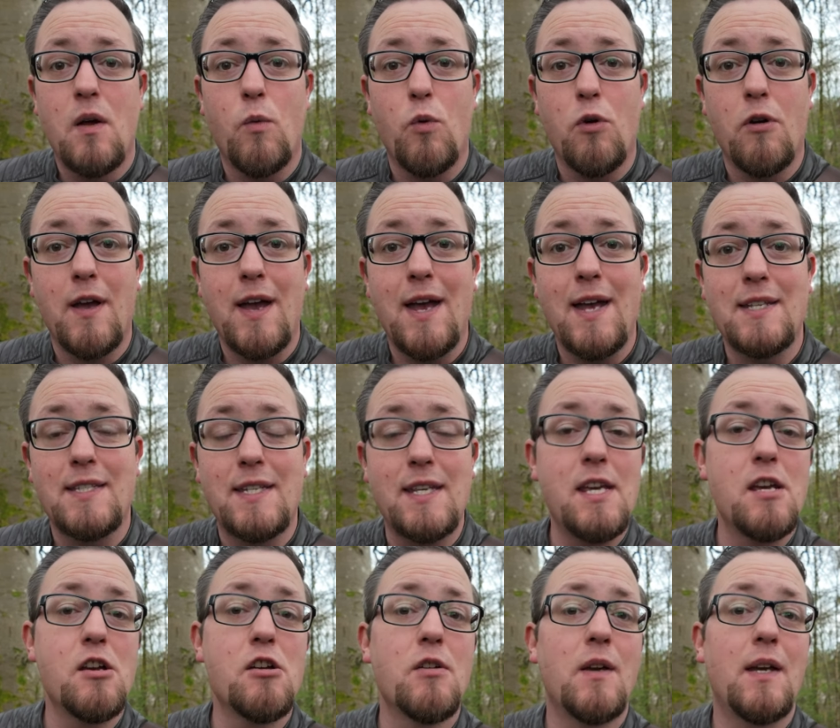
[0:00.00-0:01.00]
Whereas
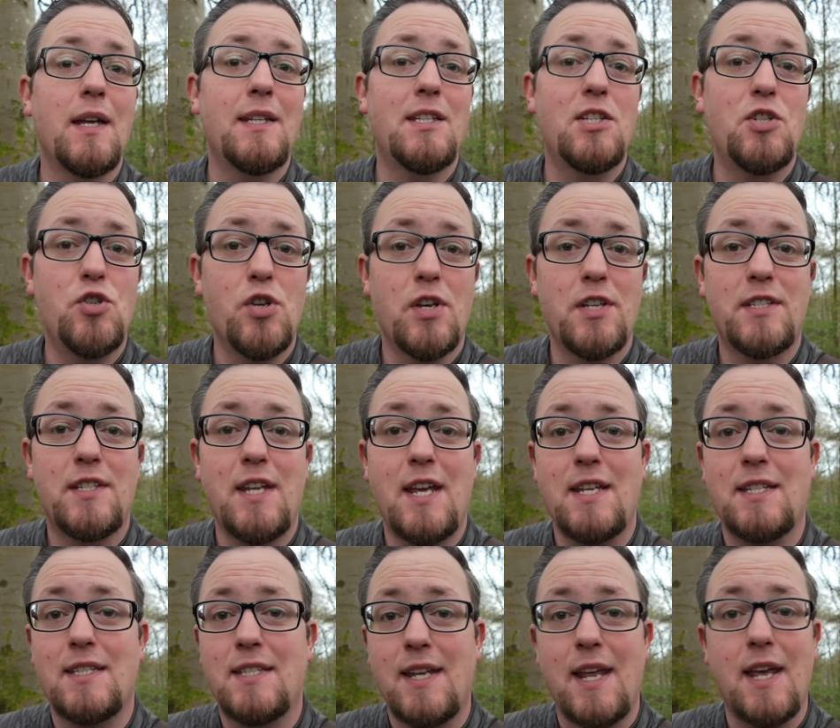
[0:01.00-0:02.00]
here, it's just
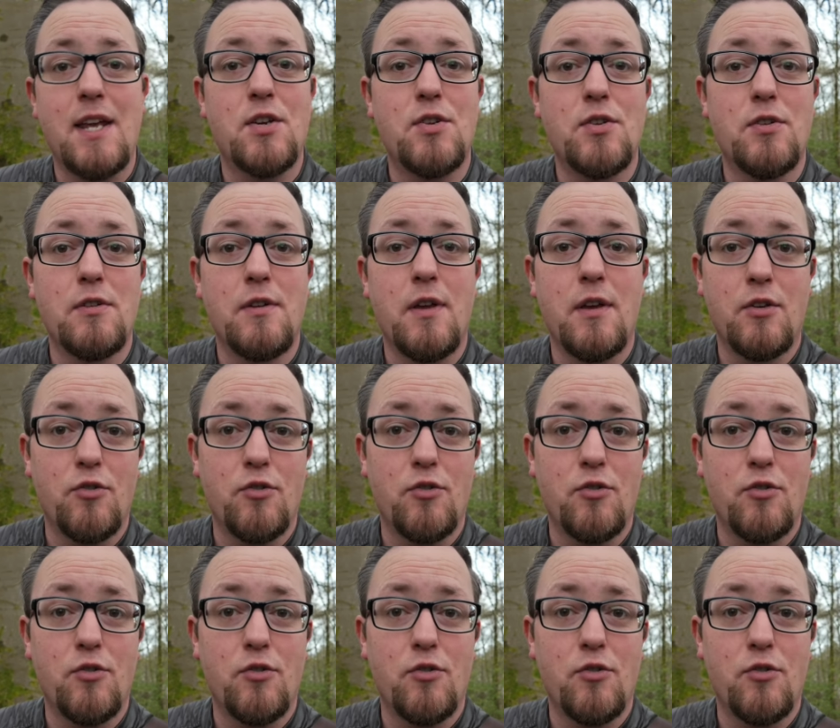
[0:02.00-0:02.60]
a standard